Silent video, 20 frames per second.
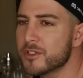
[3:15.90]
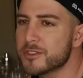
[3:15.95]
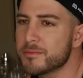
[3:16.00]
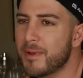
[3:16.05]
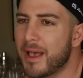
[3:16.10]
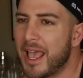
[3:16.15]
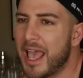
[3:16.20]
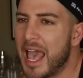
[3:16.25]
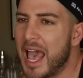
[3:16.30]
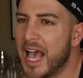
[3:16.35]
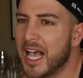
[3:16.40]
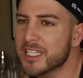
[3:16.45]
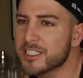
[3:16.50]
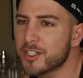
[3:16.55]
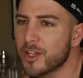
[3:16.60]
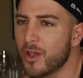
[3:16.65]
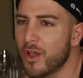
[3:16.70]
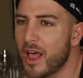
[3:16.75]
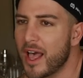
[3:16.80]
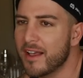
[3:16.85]
is my
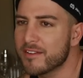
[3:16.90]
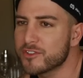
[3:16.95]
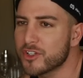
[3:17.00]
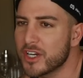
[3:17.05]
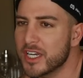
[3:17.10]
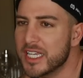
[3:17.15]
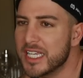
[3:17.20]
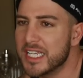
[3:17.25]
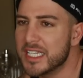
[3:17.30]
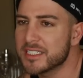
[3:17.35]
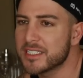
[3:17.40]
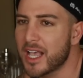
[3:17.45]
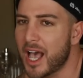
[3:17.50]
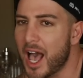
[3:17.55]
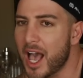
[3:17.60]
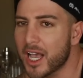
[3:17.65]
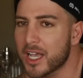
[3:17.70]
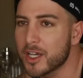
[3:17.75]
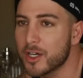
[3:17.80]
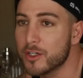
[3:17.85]
asshole after I eat
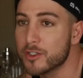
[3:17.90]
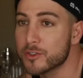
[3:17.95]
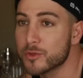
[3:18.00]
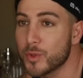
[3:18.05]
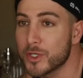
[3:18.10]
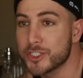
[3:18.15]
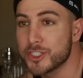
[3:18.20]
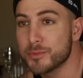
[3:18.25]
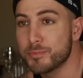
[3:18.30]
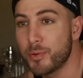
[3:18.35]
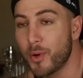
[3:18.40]
tacos. What's your